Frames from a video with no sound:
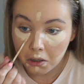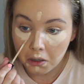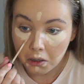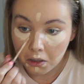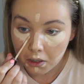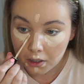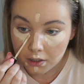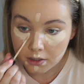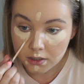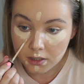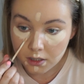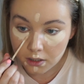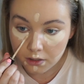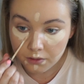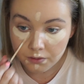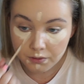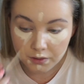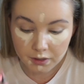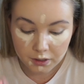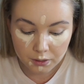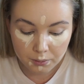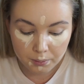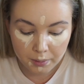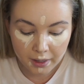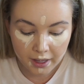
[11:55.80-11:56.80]
I do
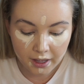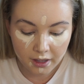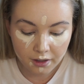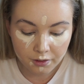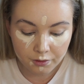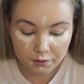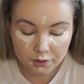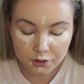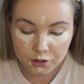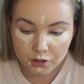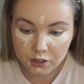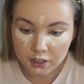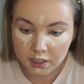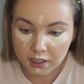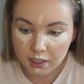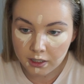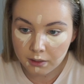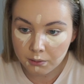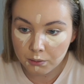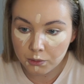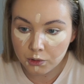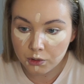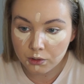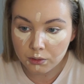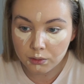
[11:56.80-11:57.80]
feel better for drinking
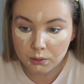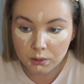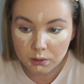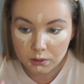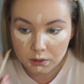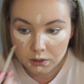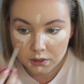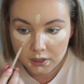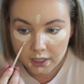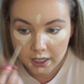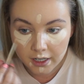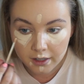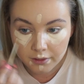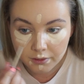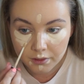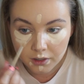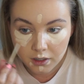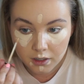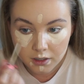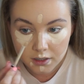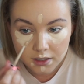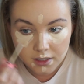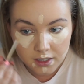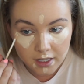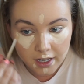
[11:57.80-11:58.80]
more water, I've
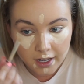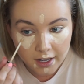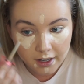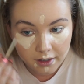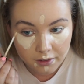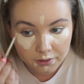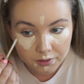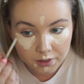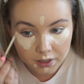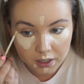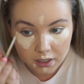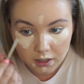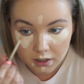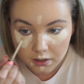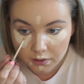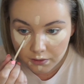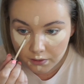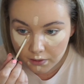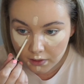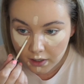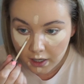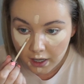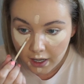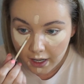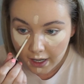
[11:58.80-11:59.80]
got to say. I feel like
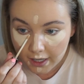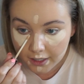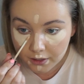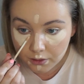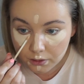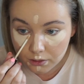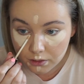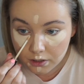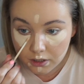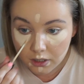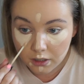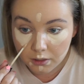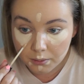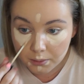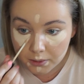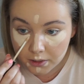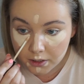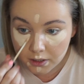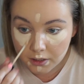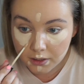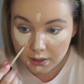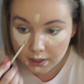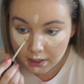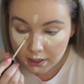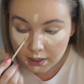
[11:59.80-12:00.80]
and also I've been
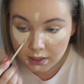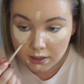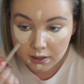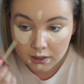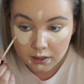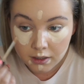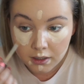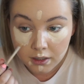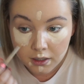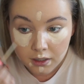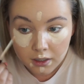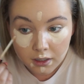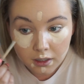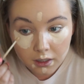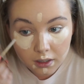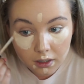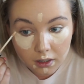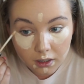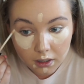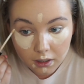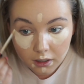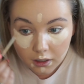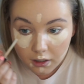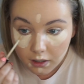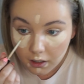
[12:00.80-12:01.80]
doing
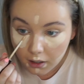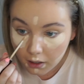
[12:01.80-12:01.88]
like